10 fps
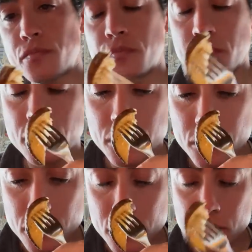And it's
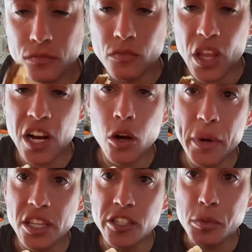surviving. I don't know
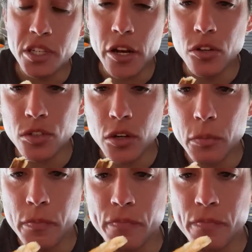about these potatoes though.